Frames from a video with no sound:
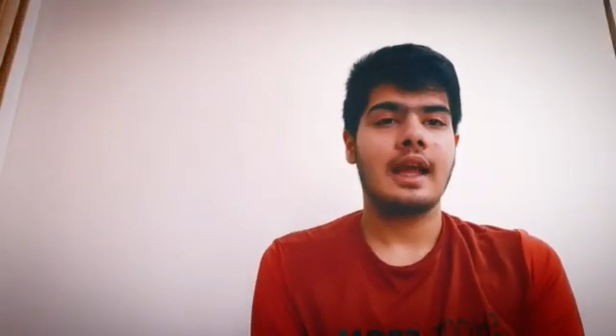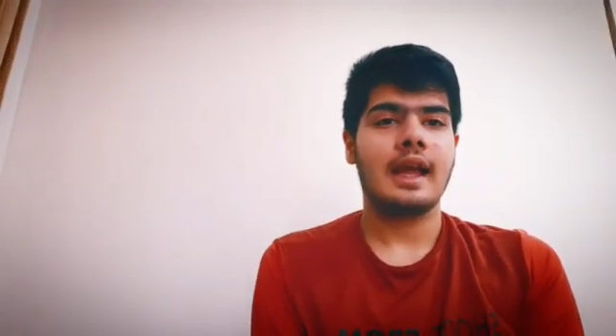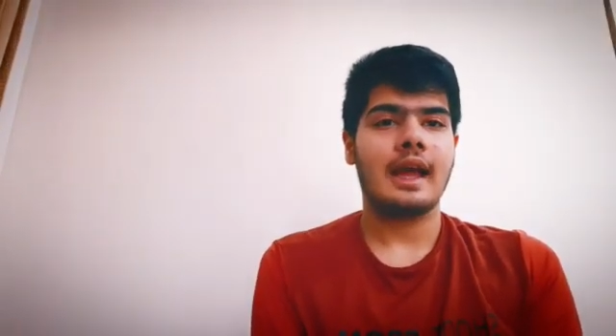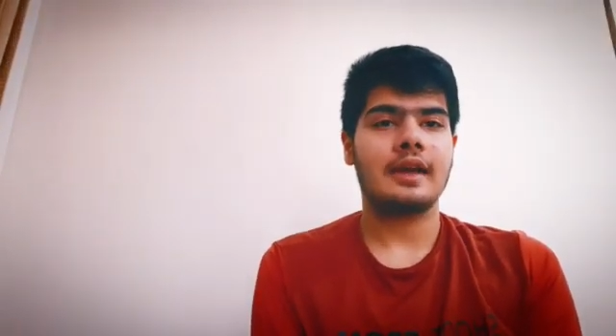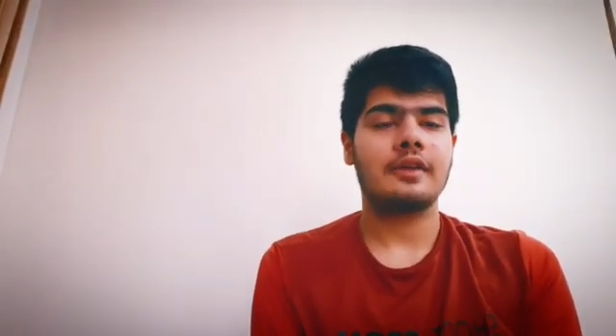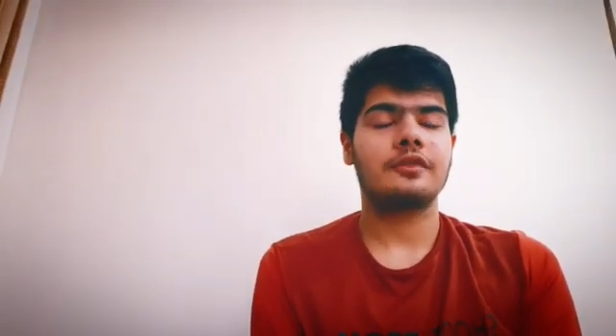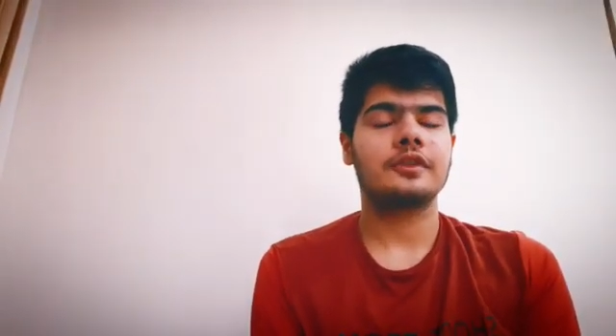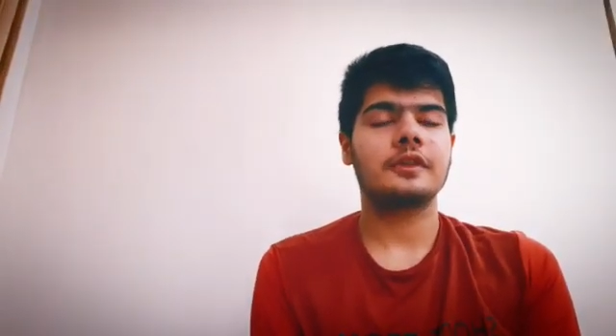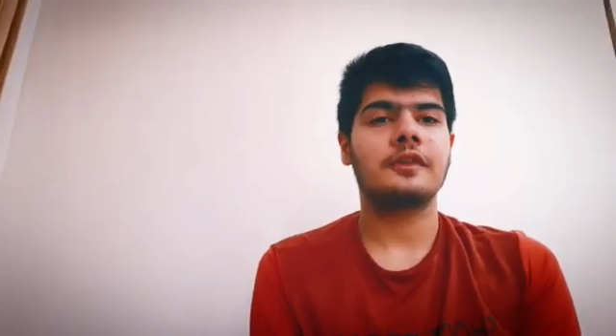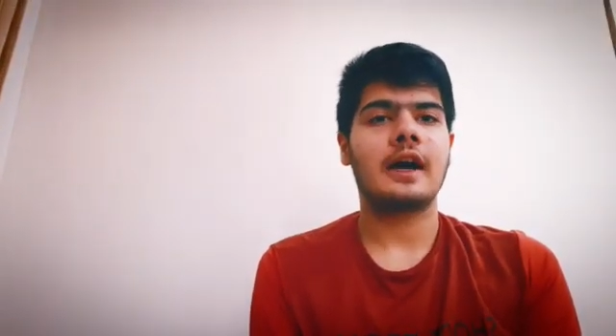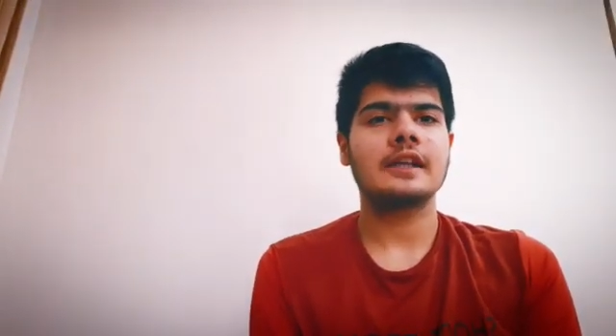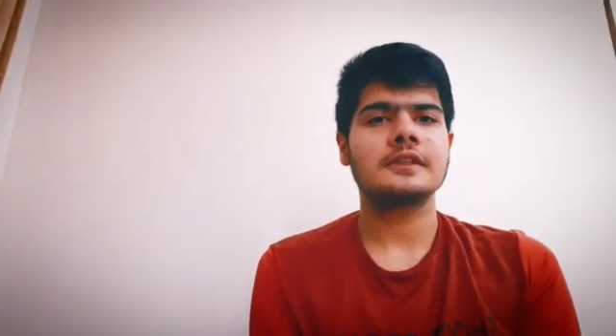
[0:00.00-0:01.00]
and for the
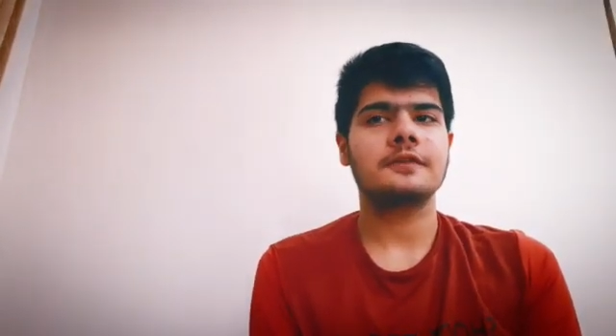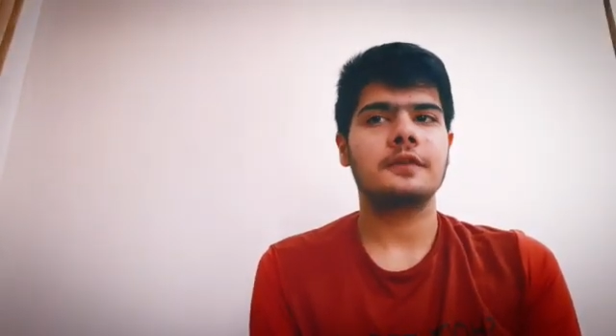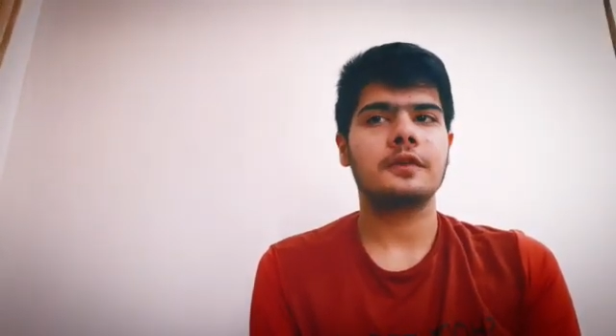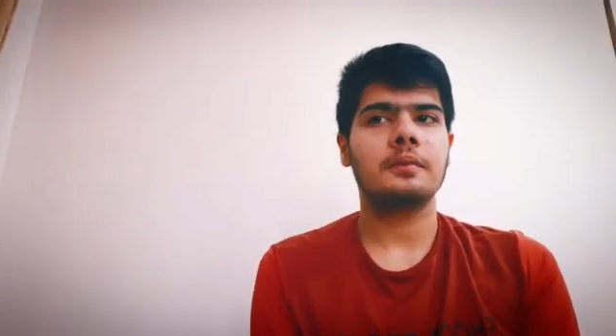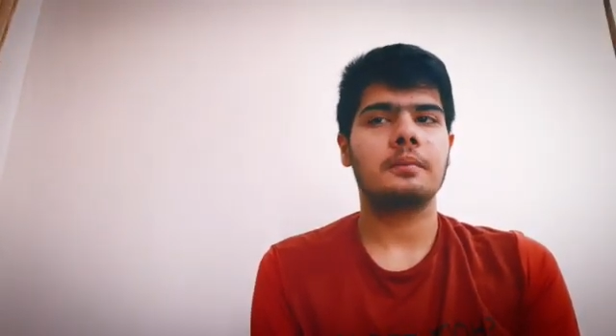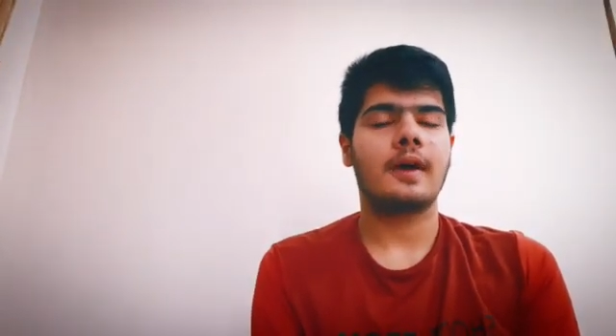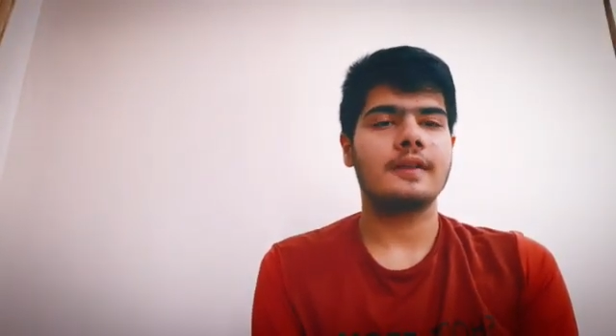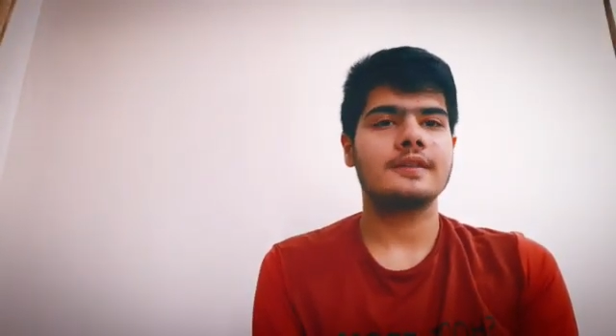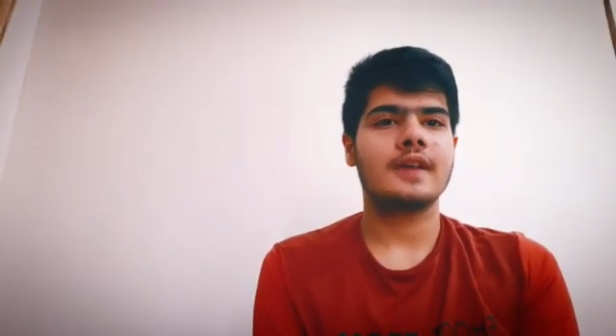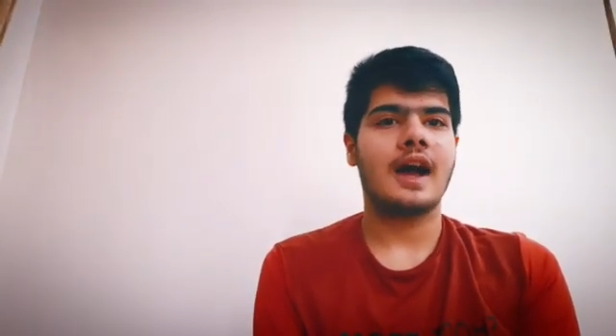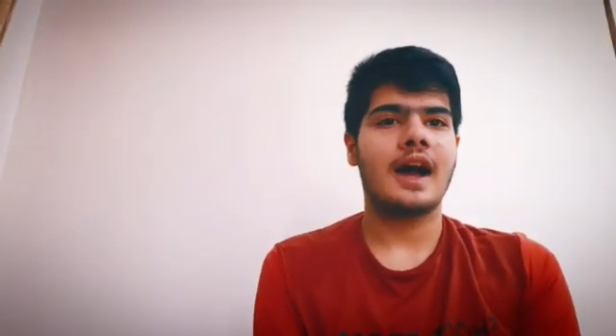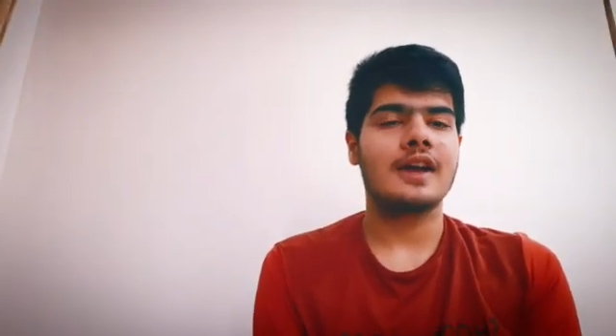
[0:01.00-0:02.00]
past few
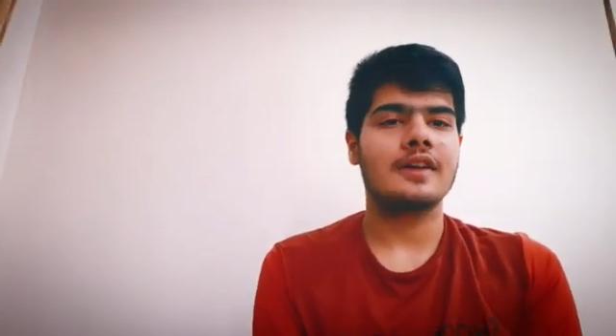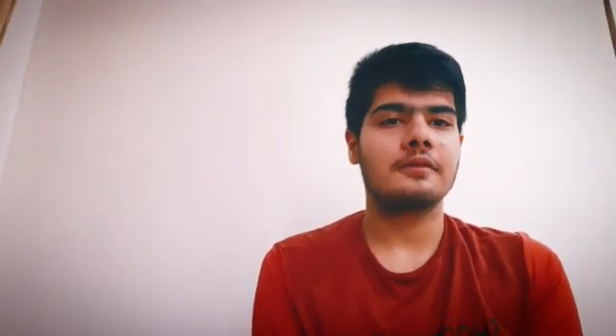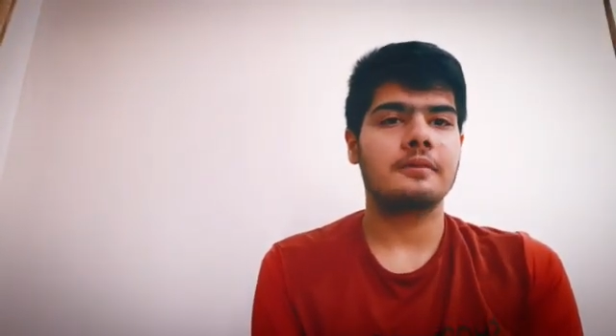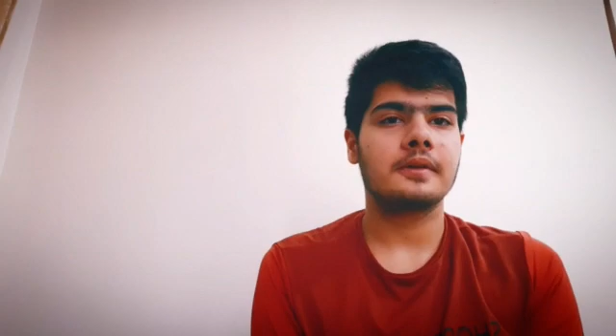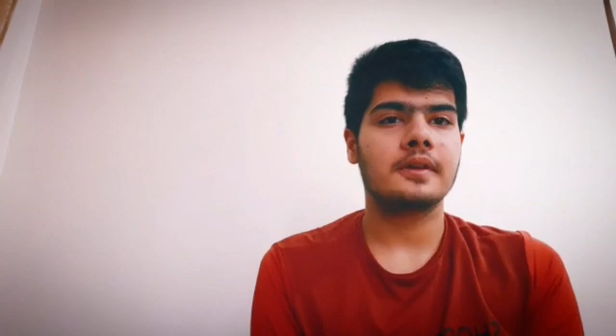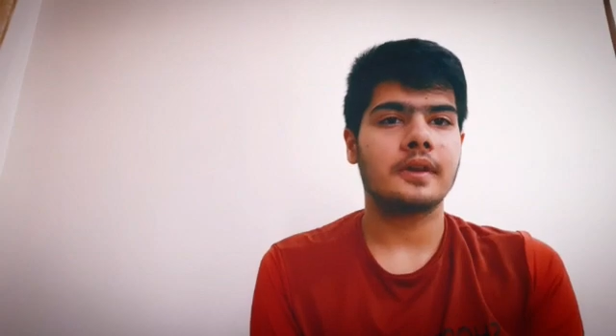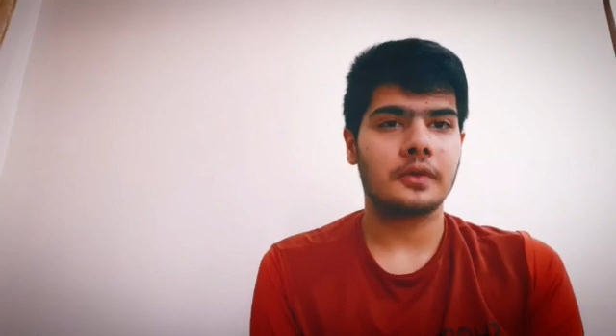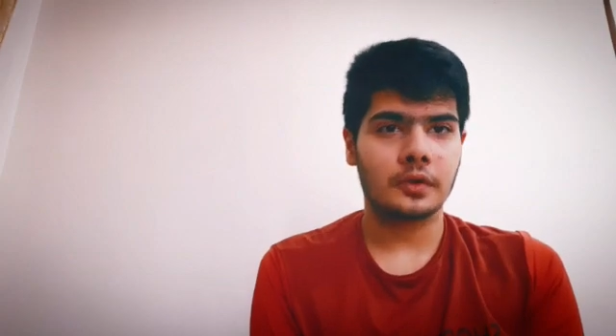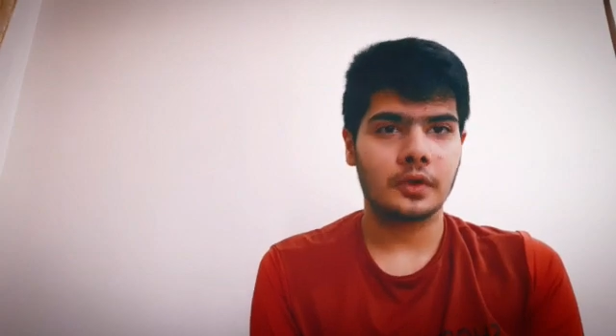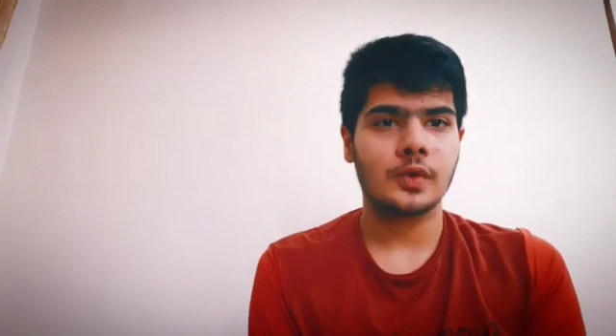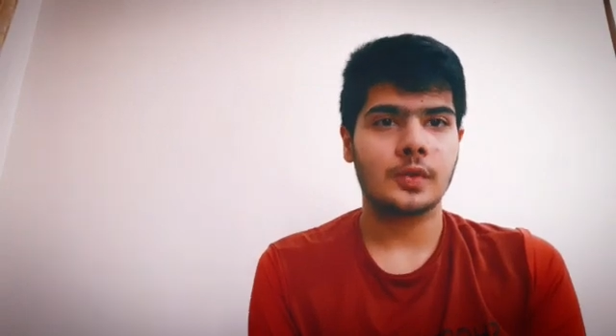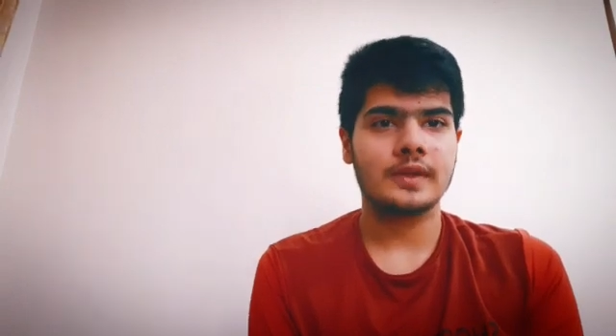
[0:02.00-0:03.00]
months I have been
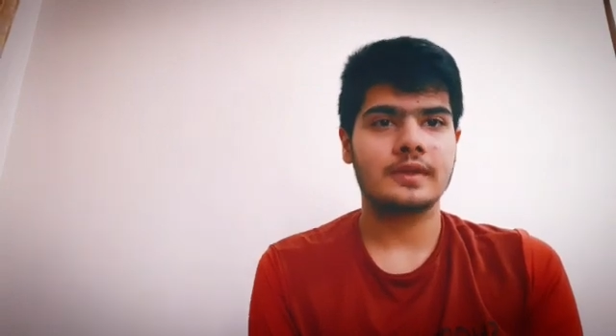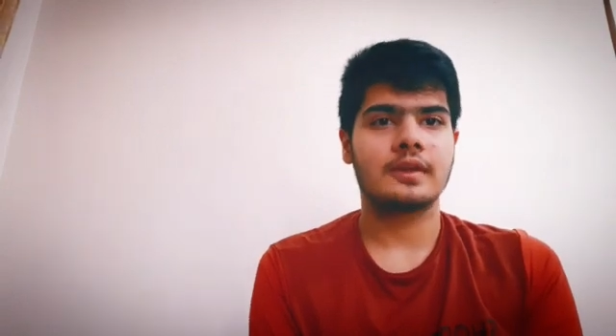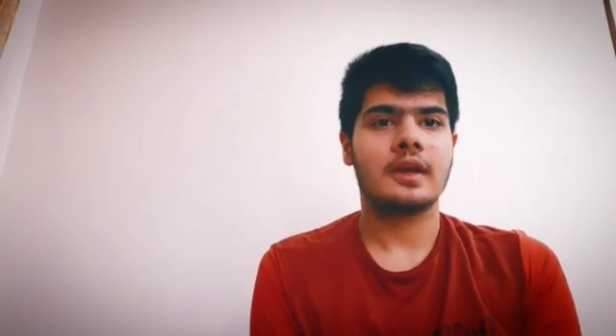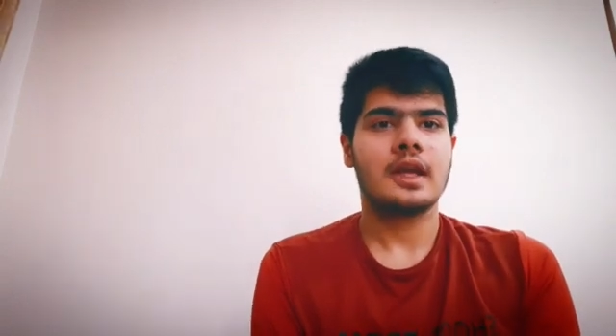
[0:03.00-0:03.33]
enrolled with